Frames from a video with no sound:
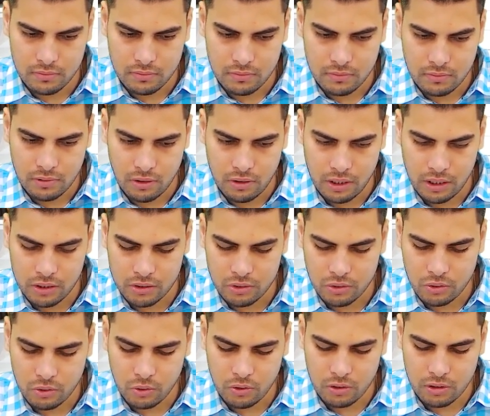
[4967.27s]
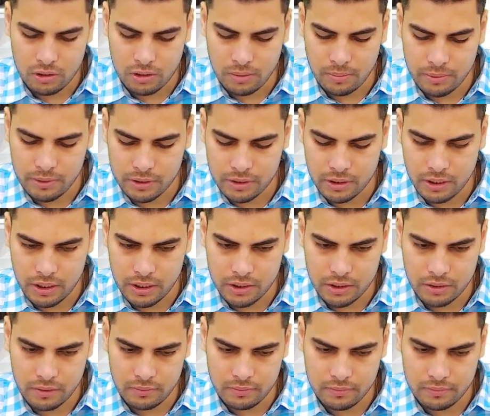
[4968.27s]
okay, so total
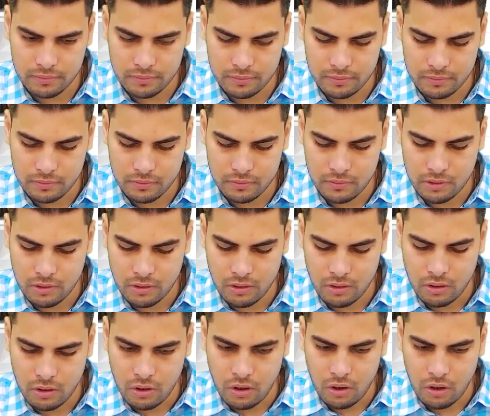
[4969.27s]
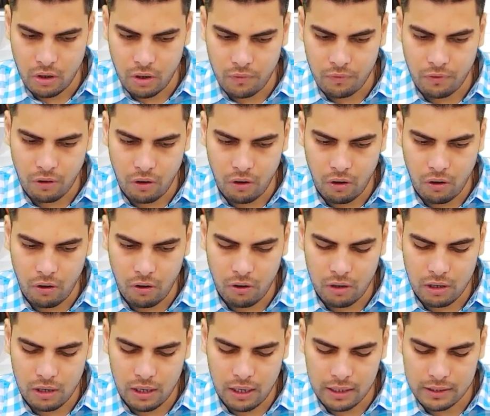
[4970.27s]
depreciation of
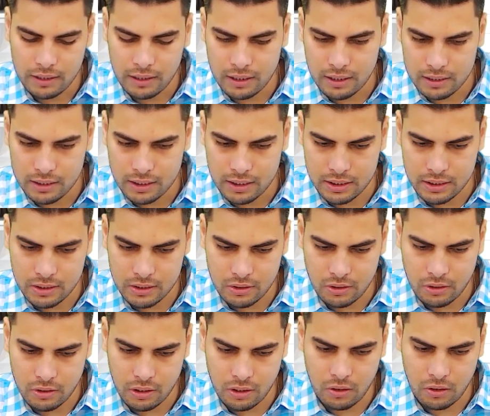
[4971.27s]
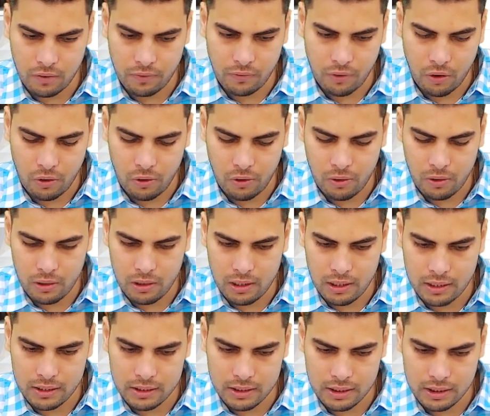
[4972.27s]
all other assets, okay, of all the
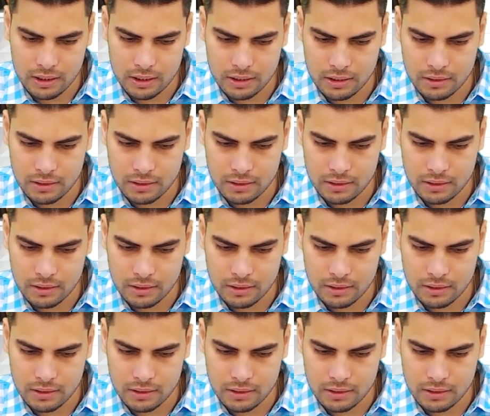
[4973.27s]
assets